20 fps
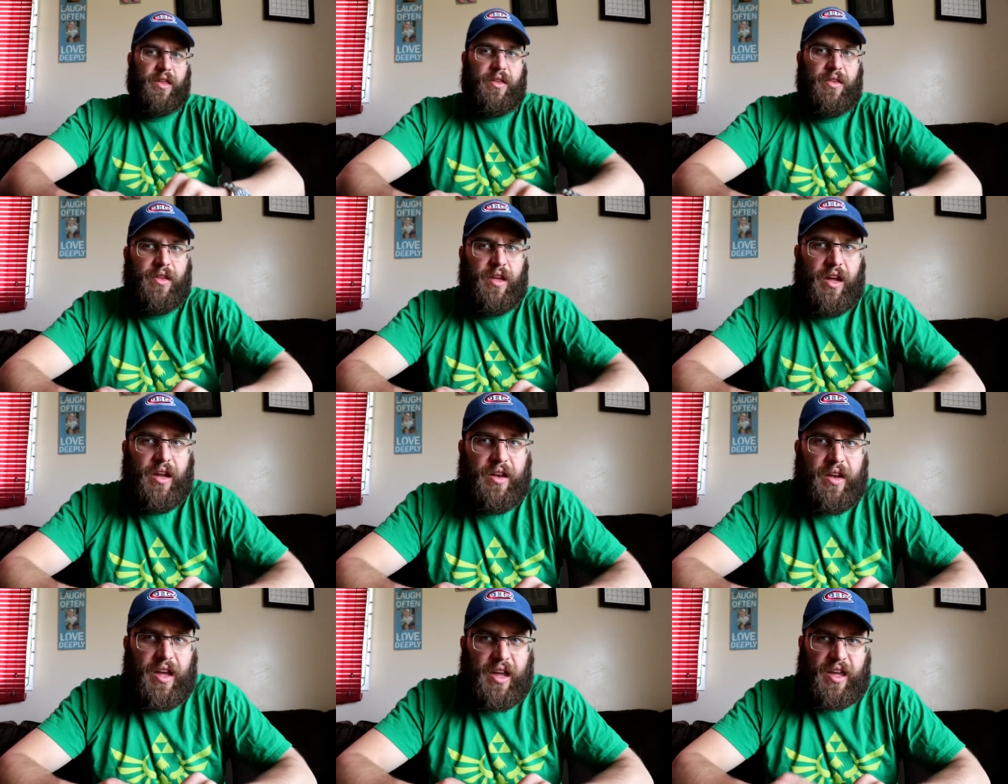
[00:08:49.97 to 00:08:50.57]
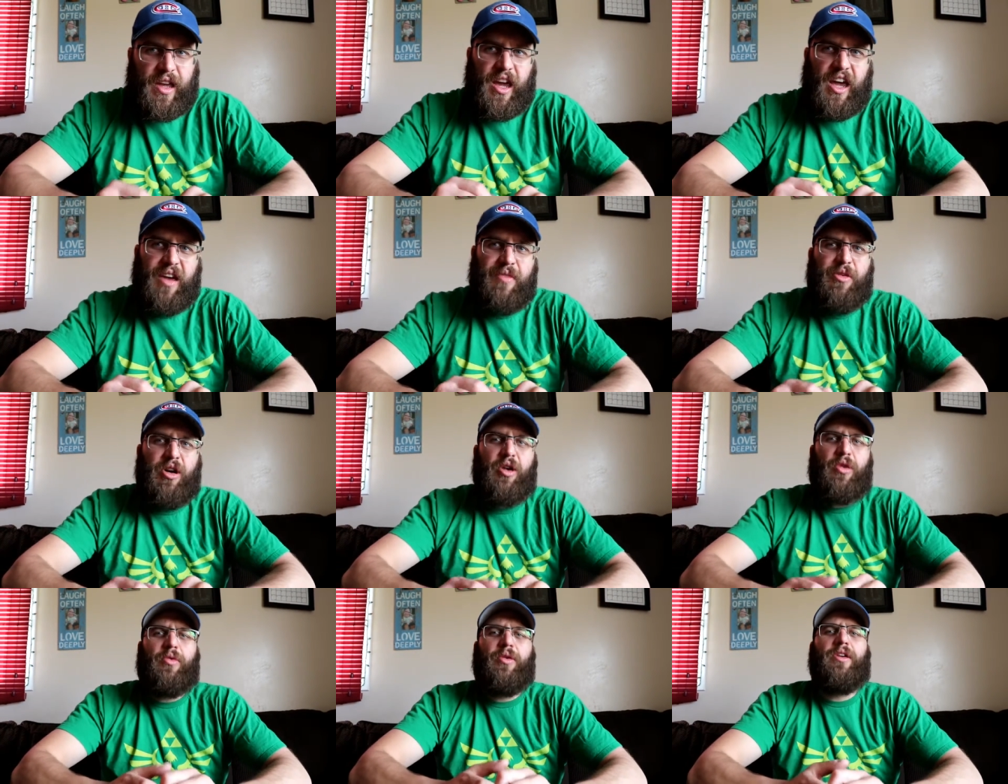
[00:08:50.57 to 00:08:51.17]
Then they came
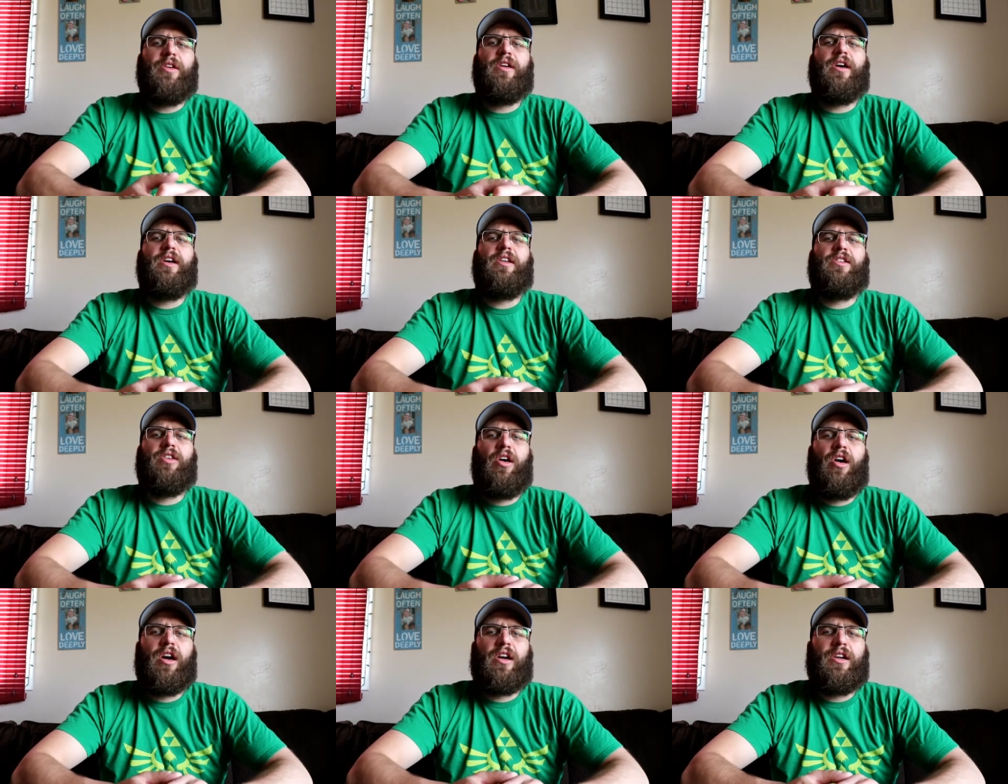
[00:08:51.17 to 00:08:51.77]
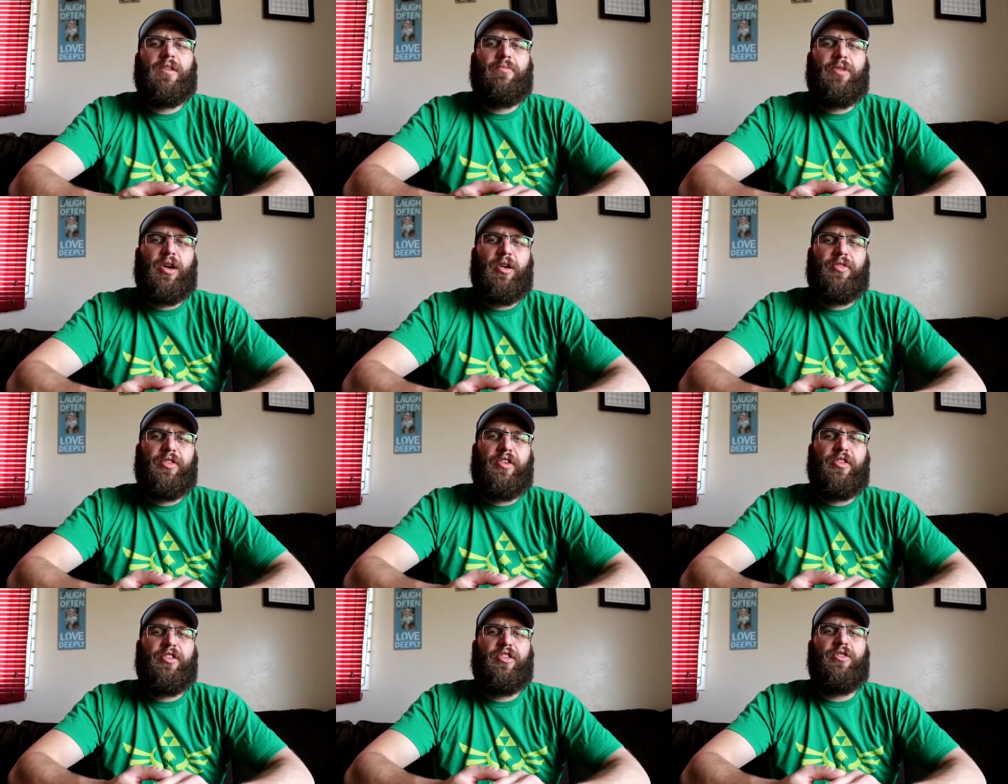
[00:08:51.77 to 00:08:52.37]
out and talked
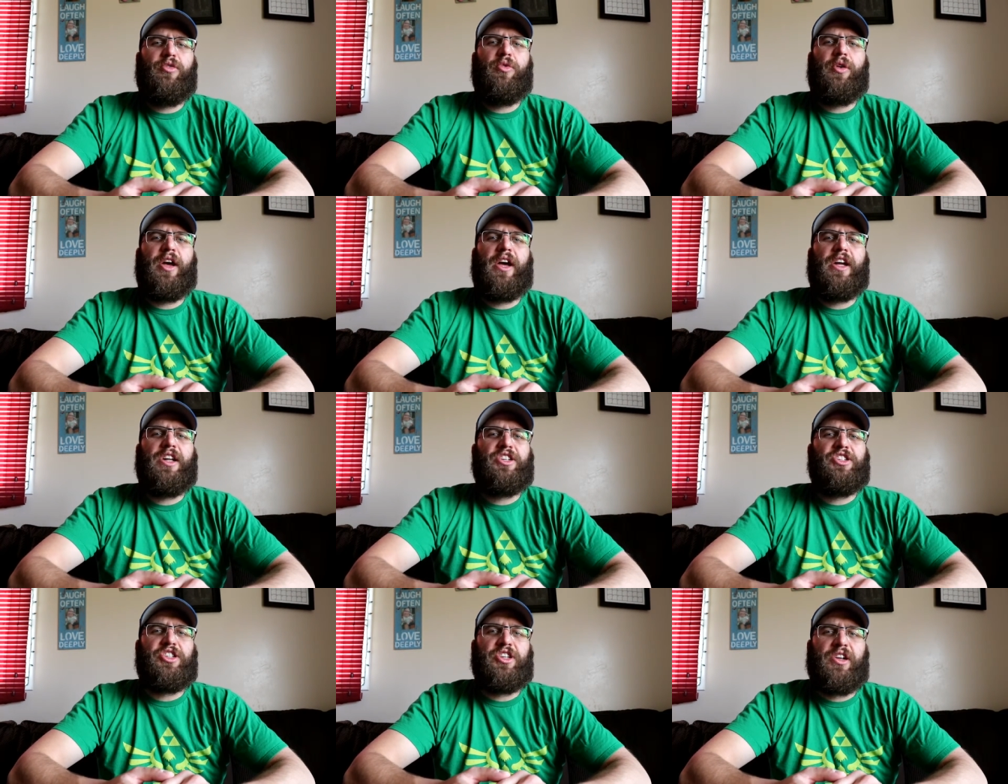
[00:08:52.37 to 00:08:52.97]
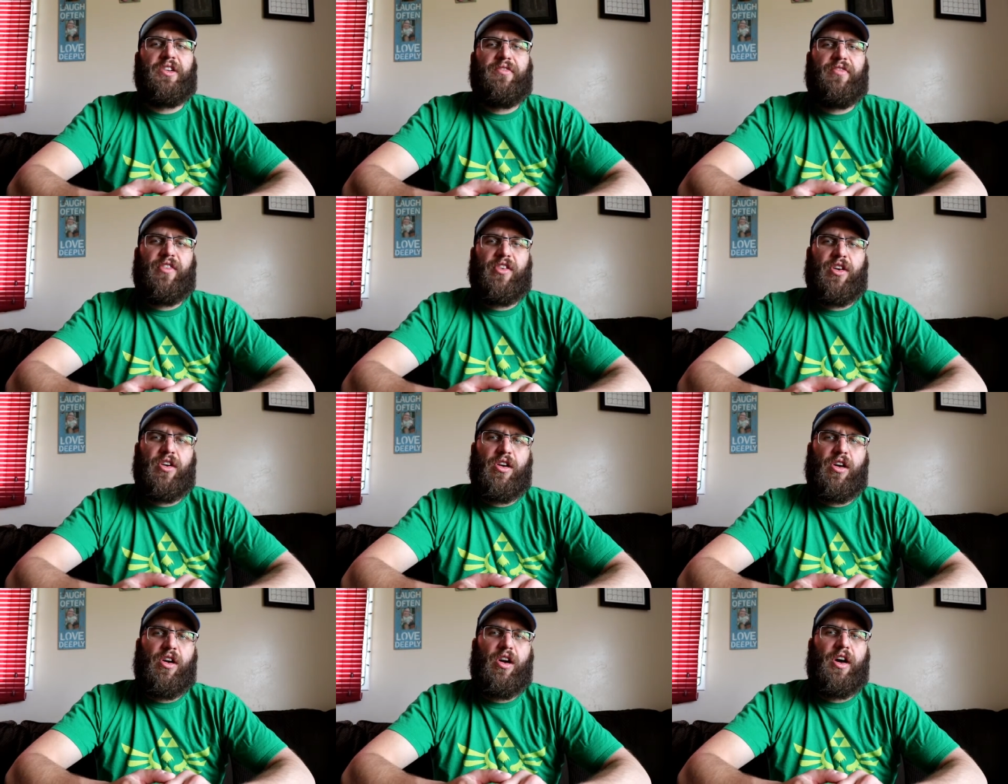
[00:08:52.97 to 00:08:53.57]
about their new engine
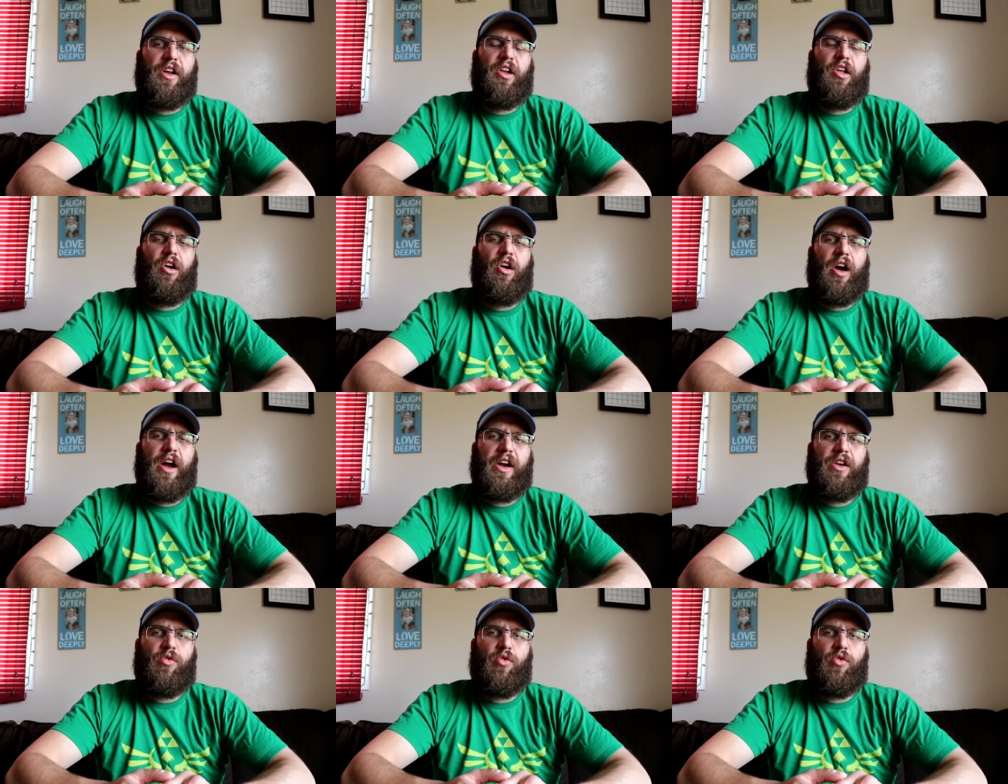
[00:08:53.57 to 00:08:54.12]
for online,